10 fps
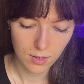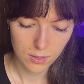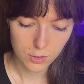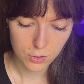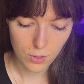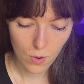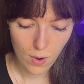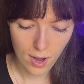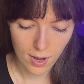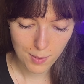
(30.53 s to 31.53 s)

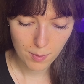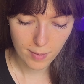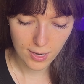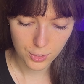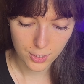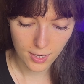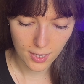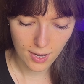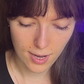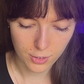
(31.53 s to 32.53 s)
So I am
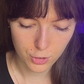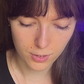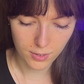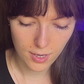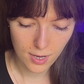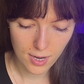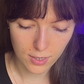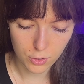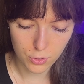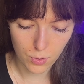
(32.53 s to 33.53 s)
imagining actually a
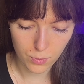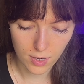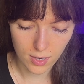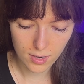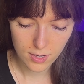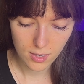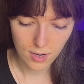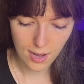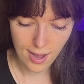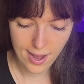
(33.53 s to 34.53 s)
donut
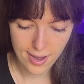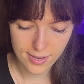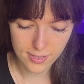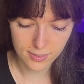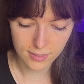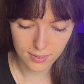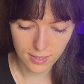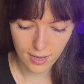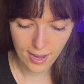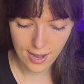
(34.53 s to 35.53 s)
as
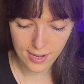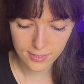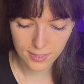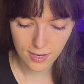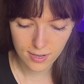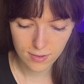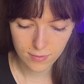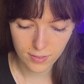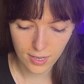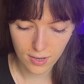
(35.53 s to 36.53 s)
the cat's kind
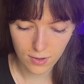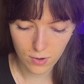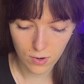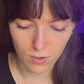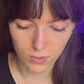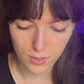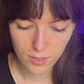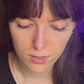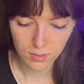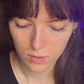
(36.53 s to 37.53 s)
of like
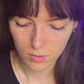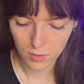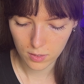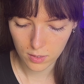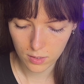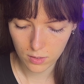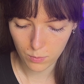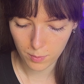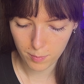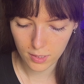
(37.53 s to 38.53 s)
collar, and
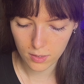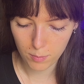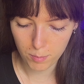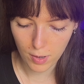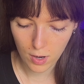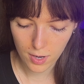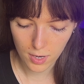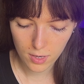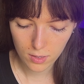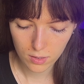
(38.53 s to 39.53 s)
we made the
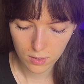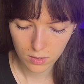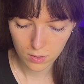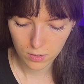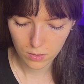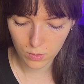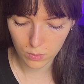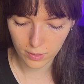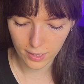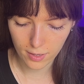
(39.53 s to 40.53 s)
body
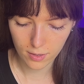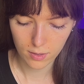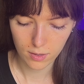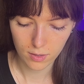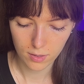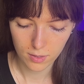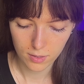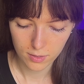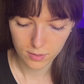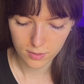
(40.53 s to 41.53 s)
go like
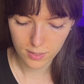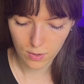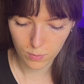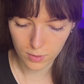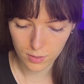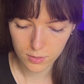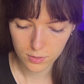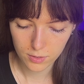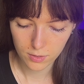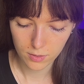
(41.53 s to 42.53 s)
downwards.